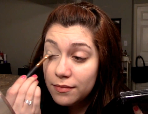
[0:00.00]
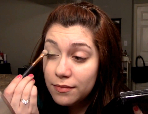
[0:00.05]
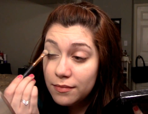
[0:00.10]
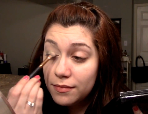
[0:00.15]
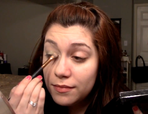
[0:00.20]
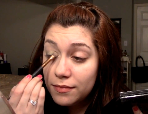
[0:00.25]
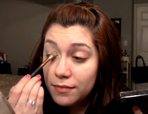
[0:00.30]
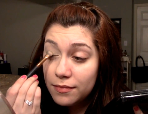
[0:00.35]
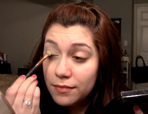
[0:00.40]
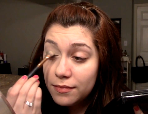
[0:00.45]

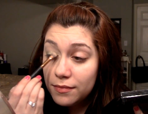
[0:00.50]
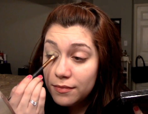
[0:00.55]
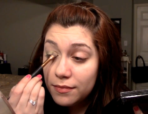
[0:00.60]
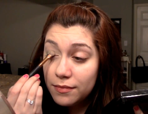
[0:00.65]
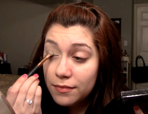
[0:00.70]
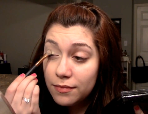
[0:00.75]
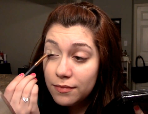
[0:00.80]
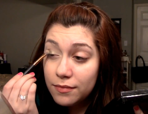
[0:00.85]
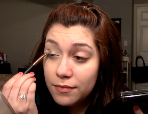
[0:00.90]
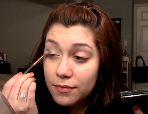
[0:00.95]

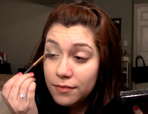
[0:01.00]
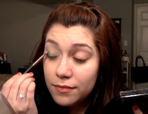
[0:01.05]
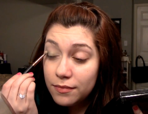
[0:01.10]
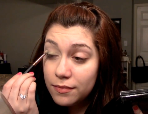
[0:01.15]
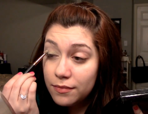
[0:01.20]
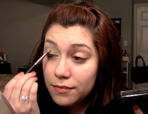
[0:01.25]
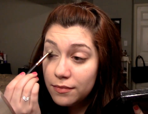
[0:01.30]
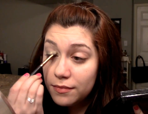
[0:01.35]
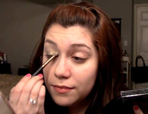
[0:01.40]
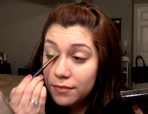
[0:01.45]

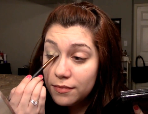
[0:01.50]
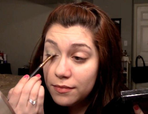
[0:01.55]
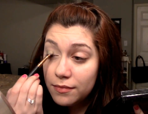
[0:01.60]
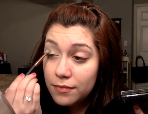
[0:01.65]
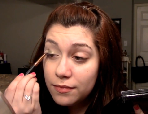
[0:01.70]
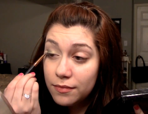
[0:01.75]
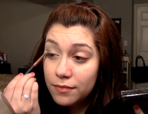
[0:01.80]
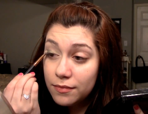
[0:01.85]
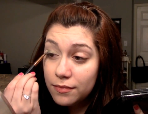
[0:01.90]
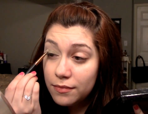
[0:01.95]

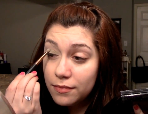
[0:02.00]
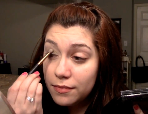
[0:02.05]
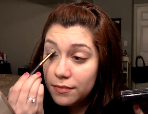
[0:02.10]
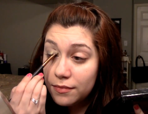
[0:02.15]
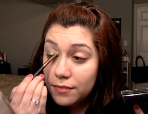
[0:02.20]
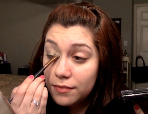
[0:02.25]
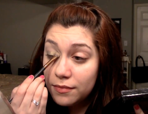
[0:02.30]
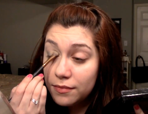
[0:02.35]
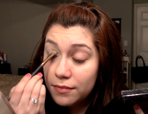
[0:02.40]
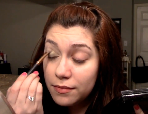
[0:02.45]

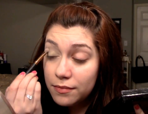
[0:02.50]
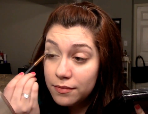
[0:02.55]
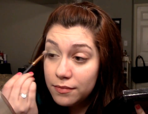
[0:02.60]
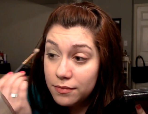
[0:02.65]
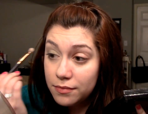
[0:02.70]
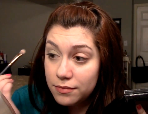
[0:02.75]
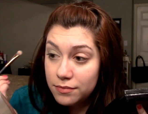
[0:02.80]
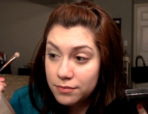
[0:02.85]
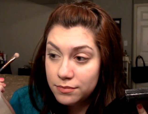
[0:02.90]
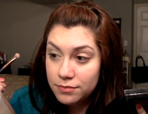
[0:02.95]

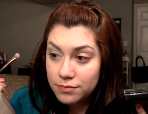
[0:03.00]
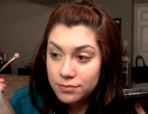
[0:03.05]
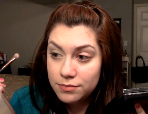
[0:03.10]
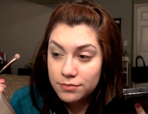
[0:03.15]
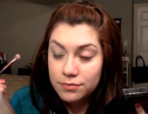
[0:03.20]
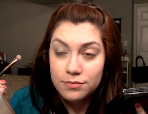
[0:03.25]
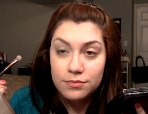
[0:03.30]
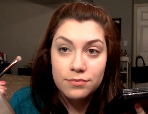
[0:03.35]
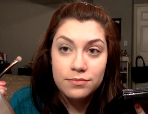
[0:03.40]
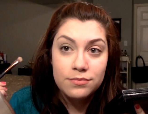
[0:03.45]

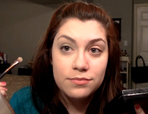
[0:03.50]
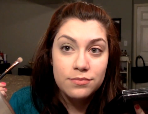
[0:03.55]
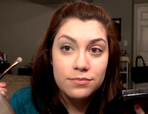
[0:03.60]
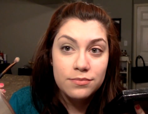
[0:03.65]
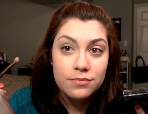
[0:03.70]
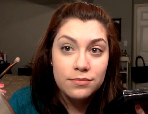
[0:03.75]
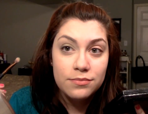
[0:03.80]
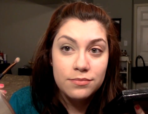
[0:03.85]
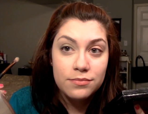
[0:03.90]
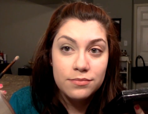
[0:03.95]

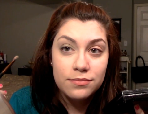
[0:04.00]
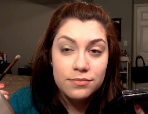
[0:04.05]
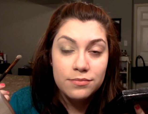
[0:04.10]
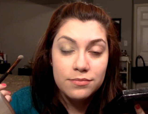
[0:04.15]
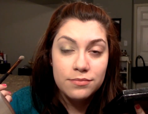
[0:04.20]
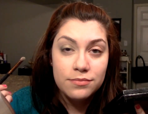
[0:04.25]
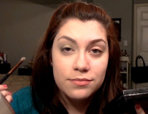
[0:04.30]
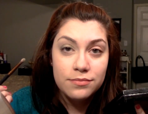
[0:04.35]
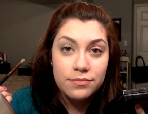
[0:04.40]
[no speech]